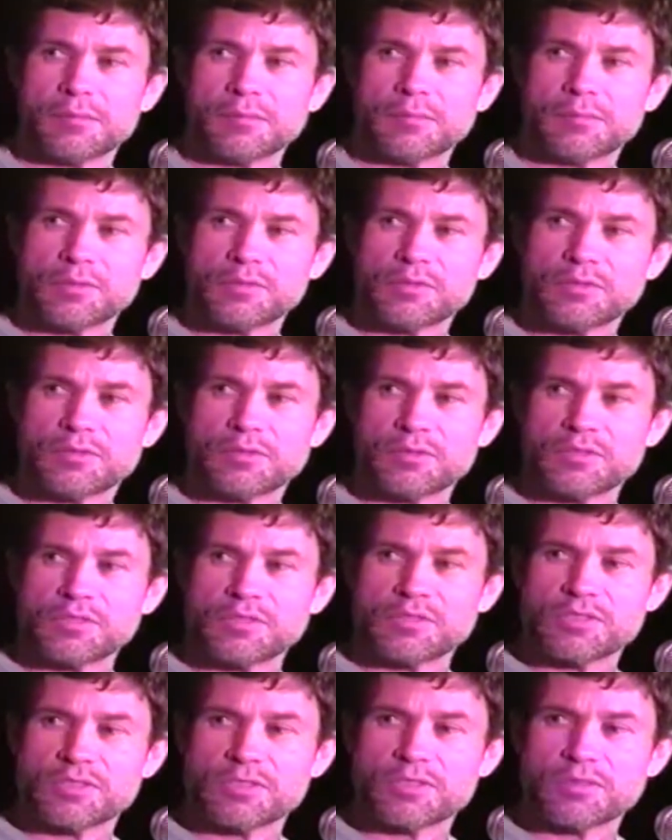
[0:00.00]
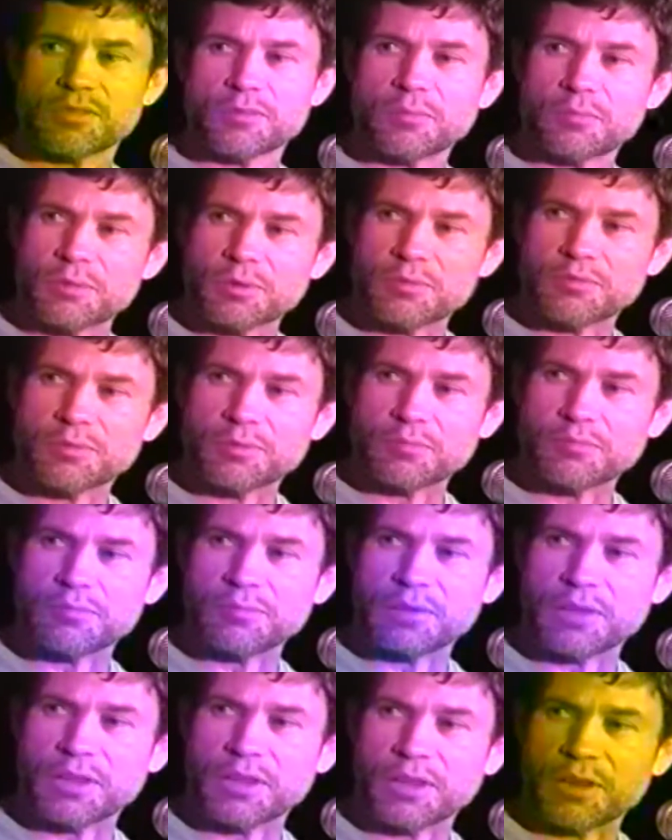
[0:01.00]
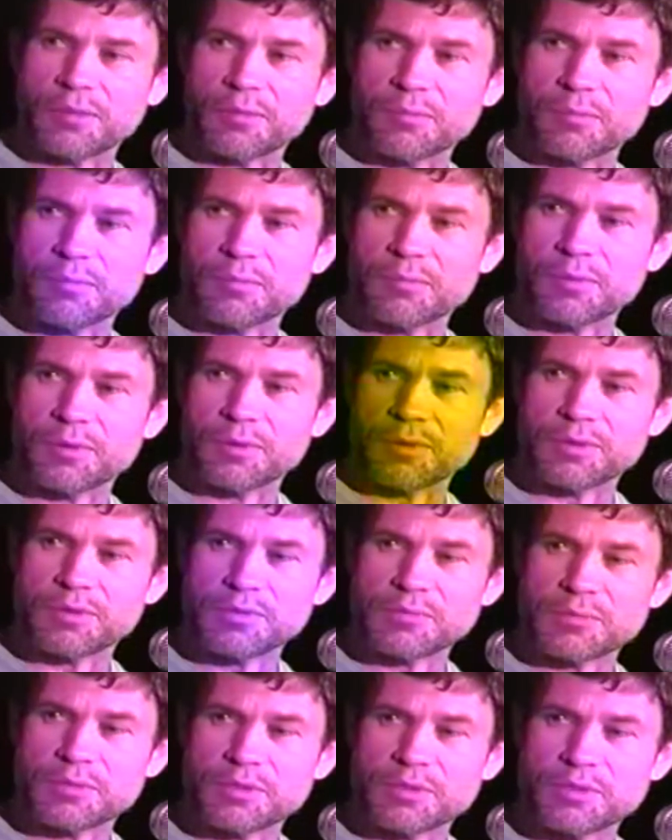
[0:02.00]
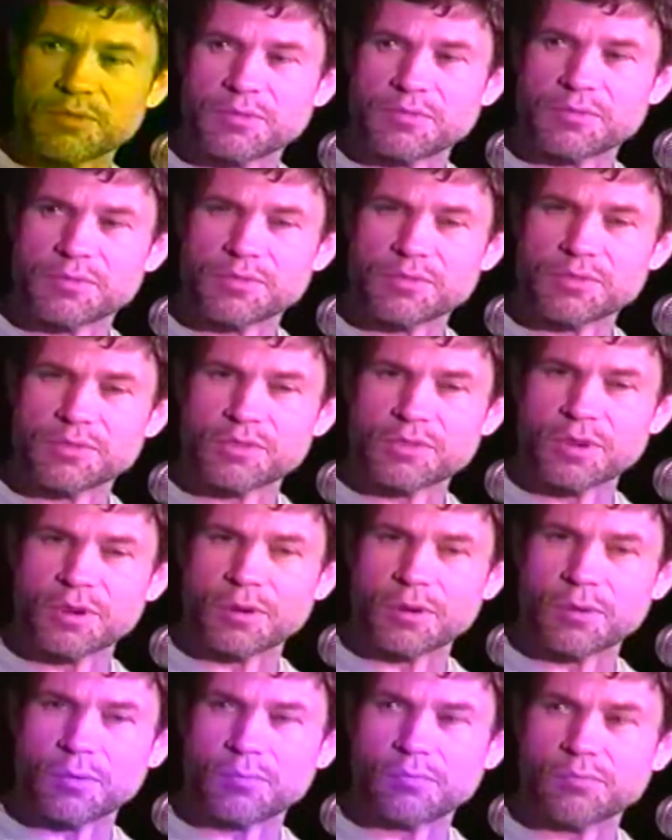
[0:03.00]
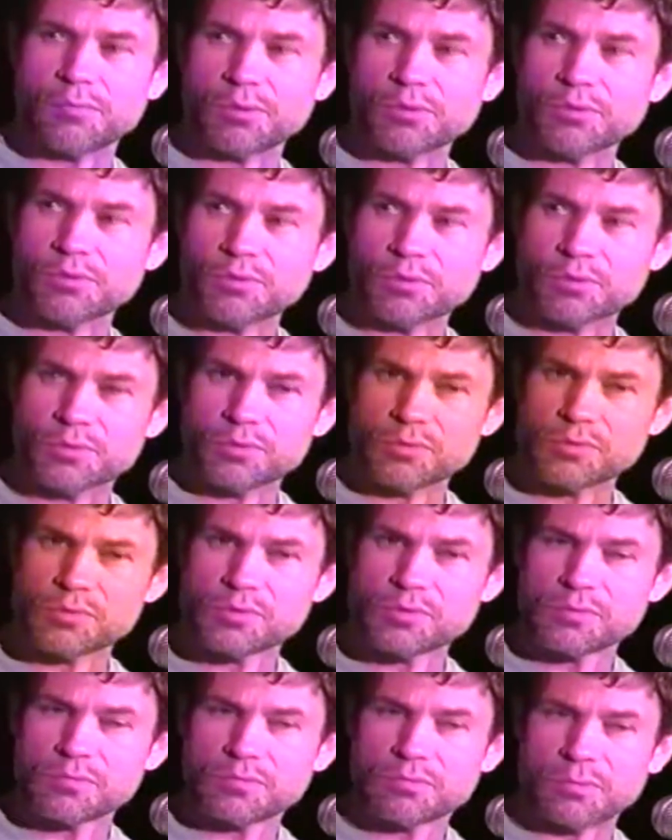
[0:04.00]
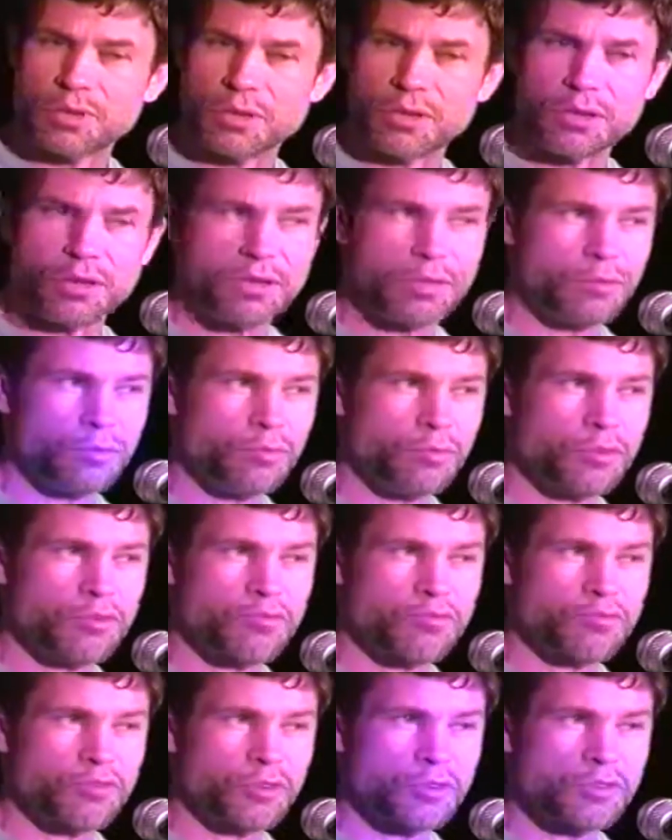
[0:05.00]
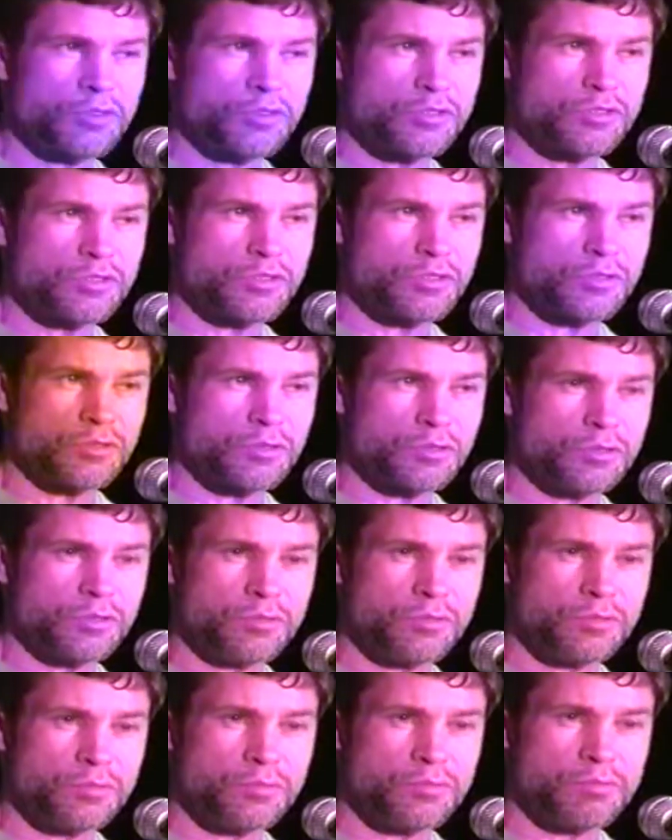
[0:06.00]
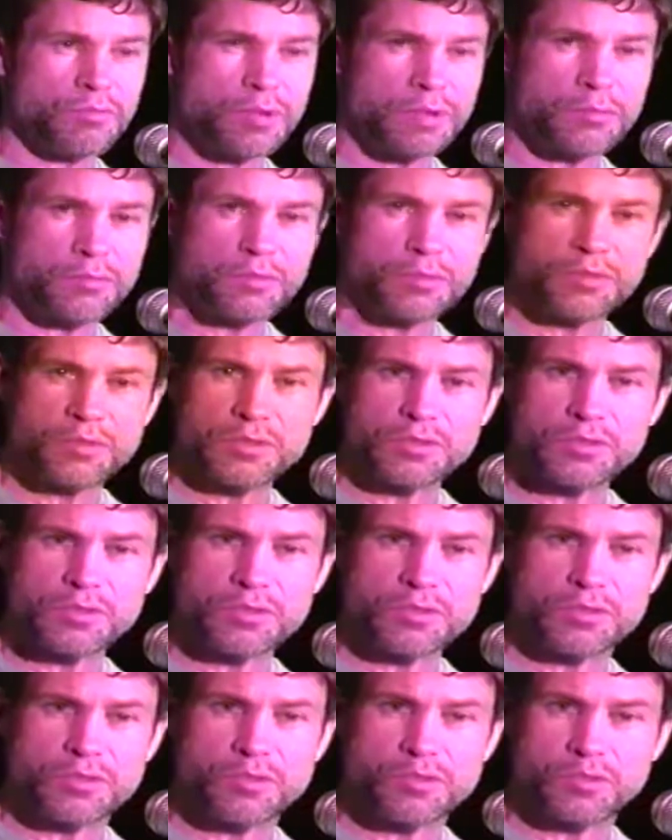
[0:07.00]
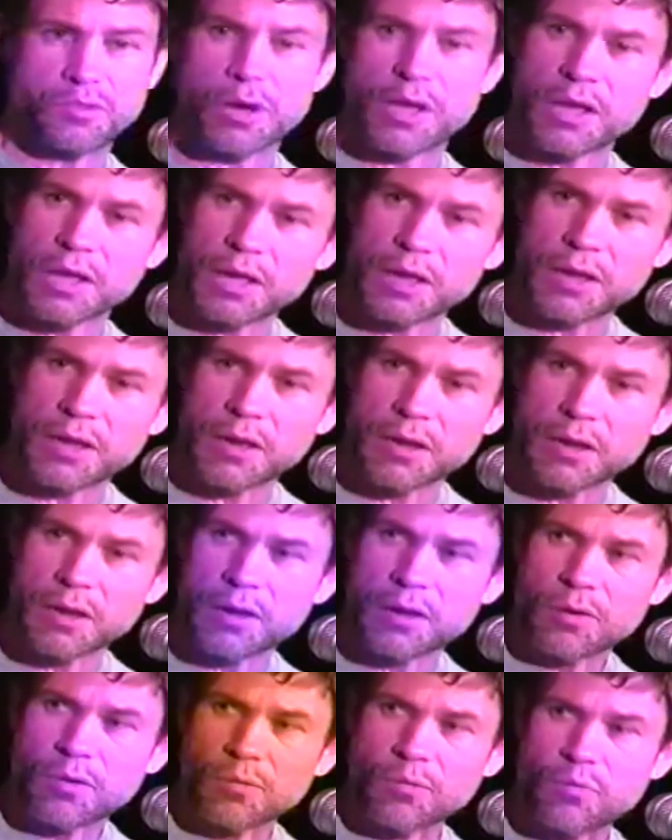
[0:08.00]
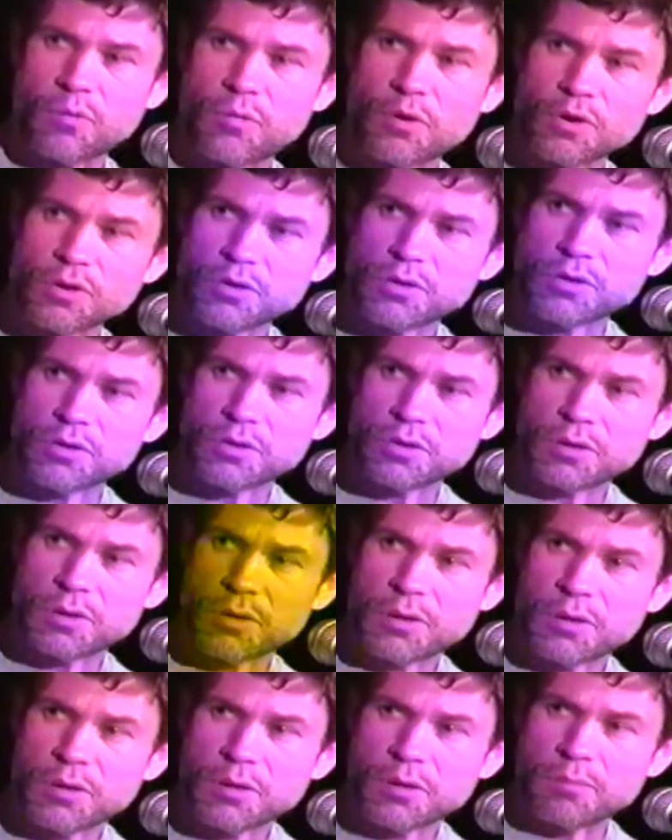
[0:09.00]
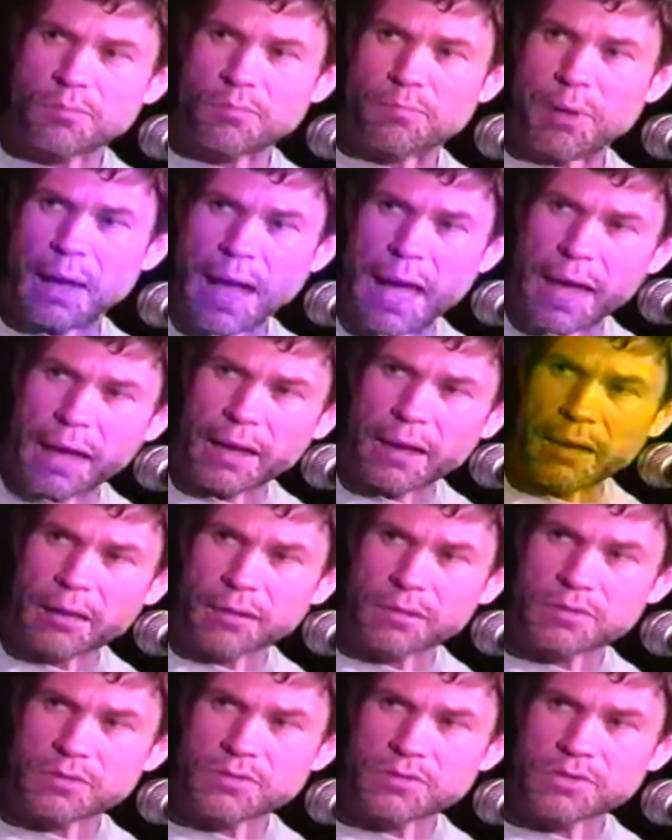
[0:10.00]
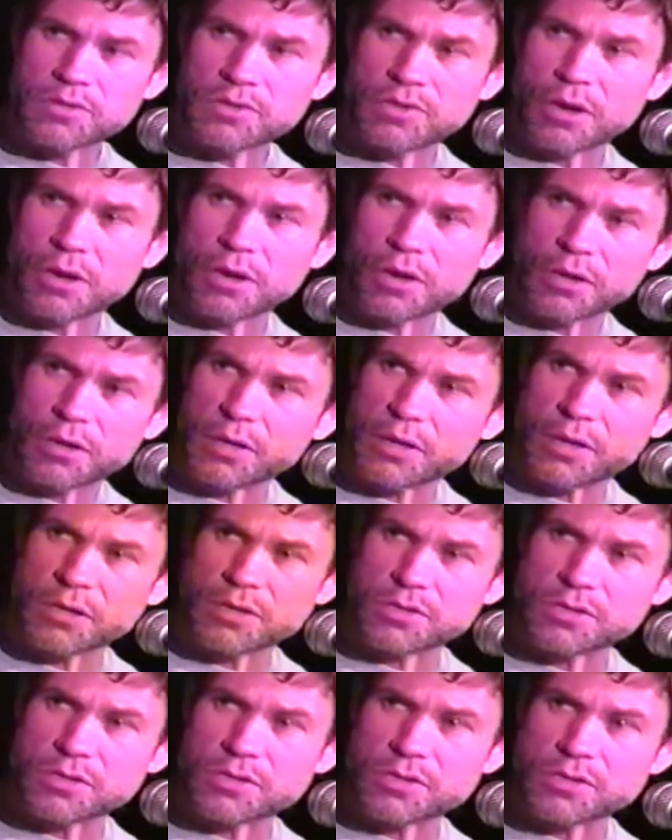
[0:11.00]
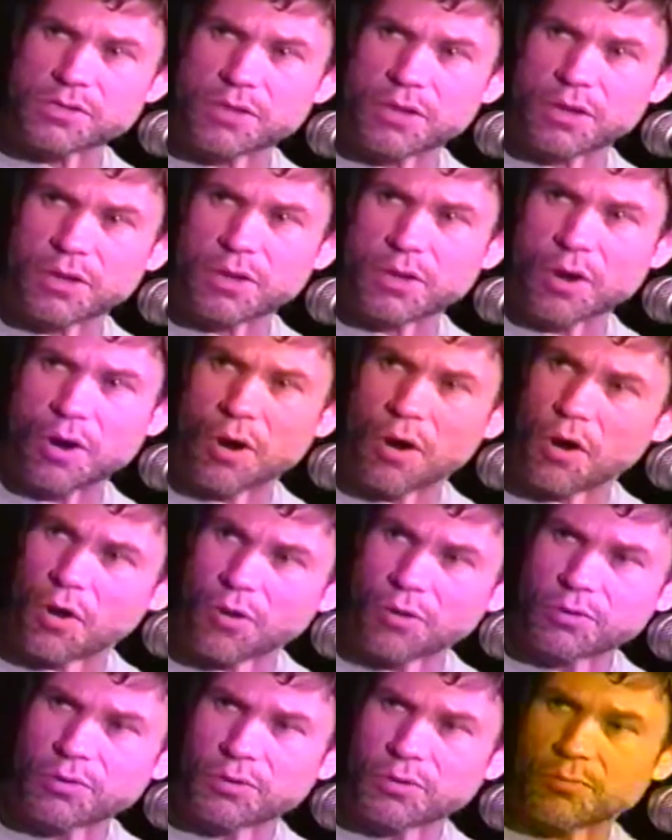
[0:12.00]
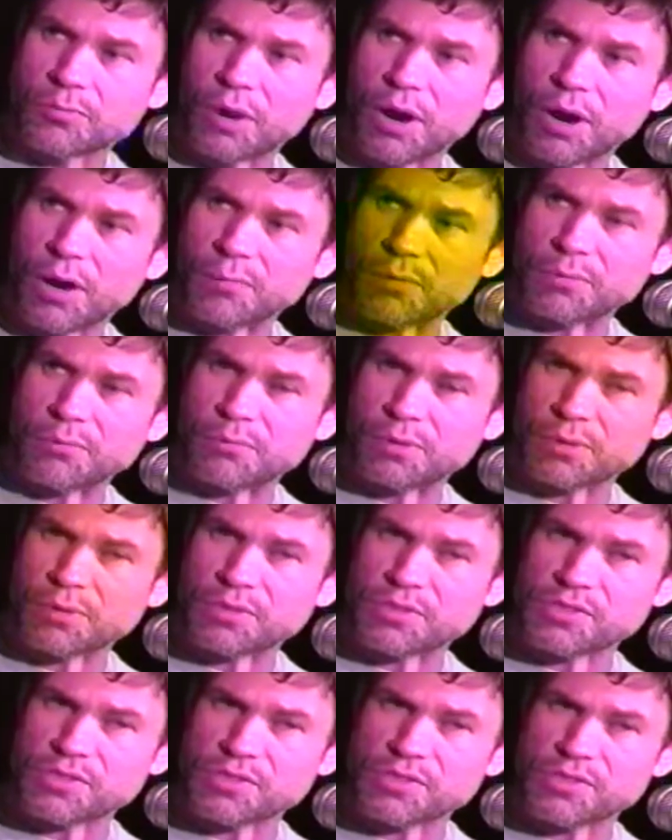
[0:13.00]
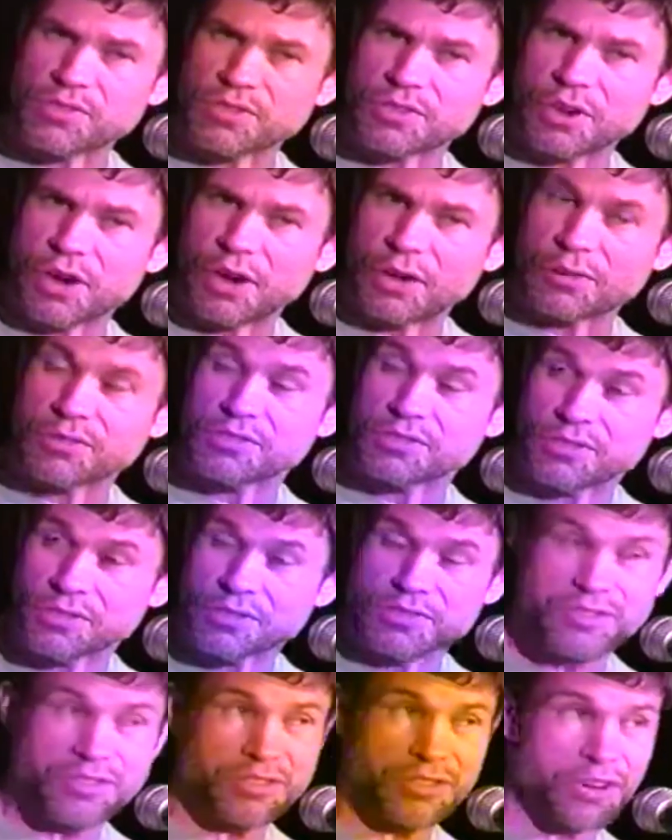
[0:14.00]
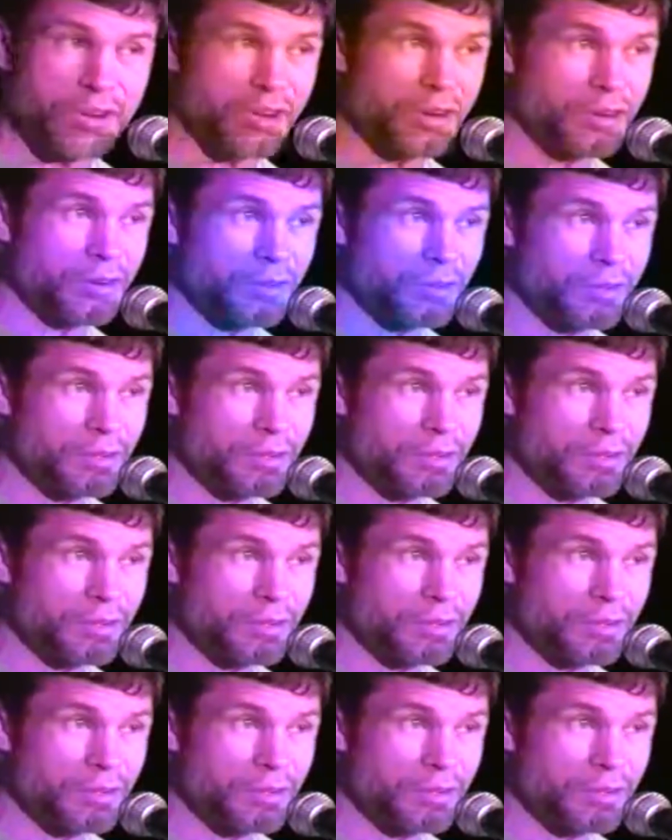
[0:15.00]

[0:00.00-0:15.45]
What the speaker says: which of course is a little bit of a play on words because of the Chicago blues, but it refers to the ubiquitous gray wooden back staircases on all the apartment buildings in Chicago. Do you know Chicago?